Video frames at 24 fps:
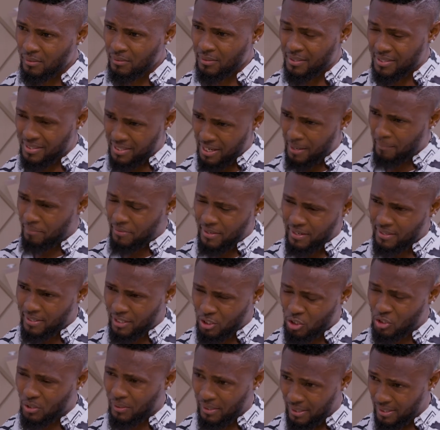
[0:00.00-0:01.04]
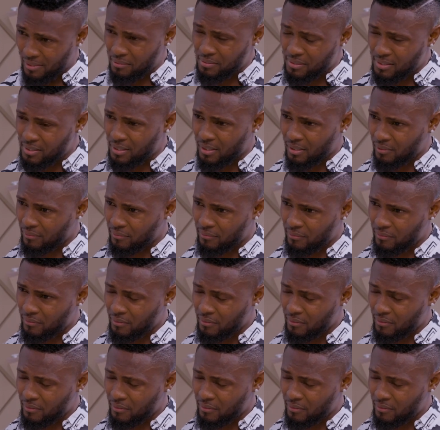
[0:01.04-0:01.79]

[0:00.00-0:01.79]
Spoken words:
The same thing that you're guilty of.